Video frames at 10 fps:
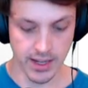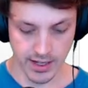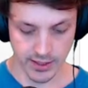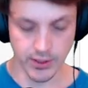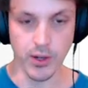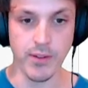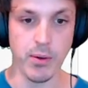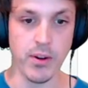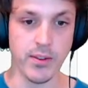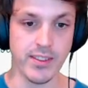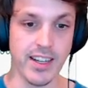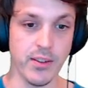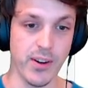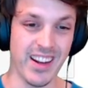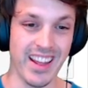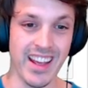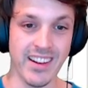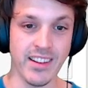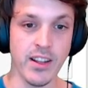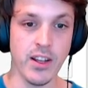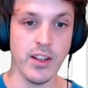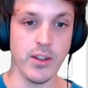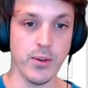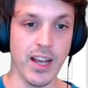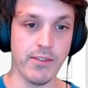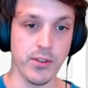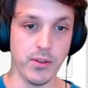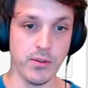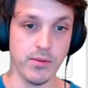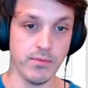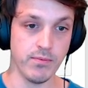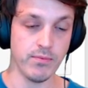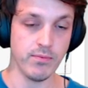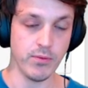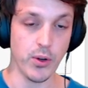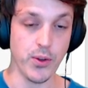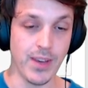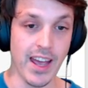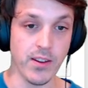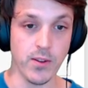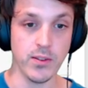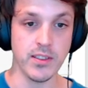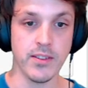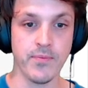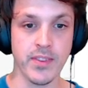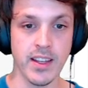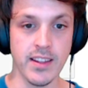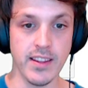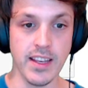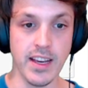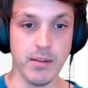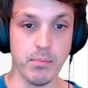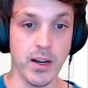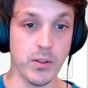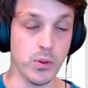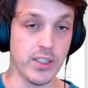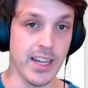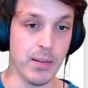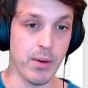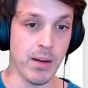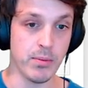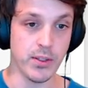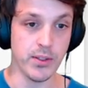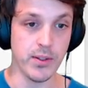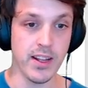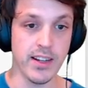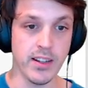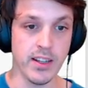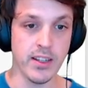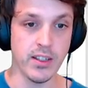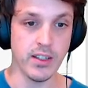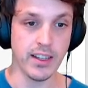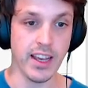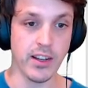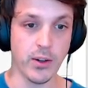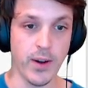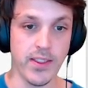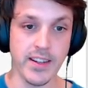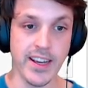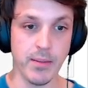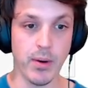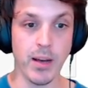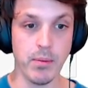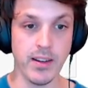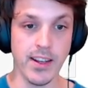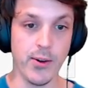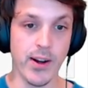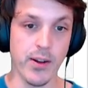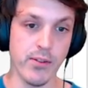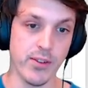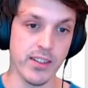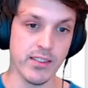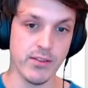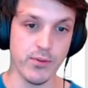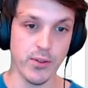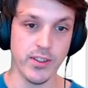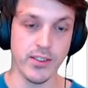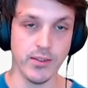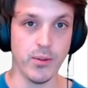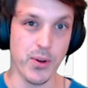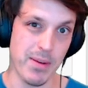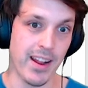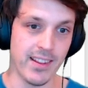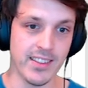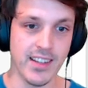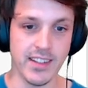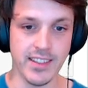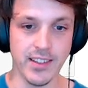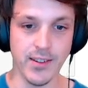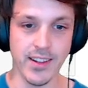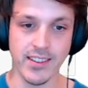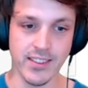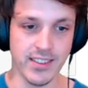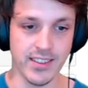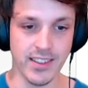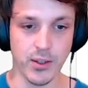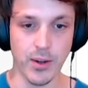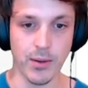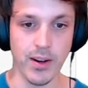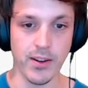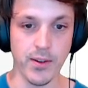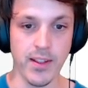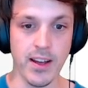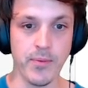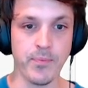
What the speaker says: So if you want to download it again, you'll have to, or you can use the PyTorch data pipe to do that. Again, create the data pipe and iterate over it for it to automatically start downloading, just as a quick way to do that.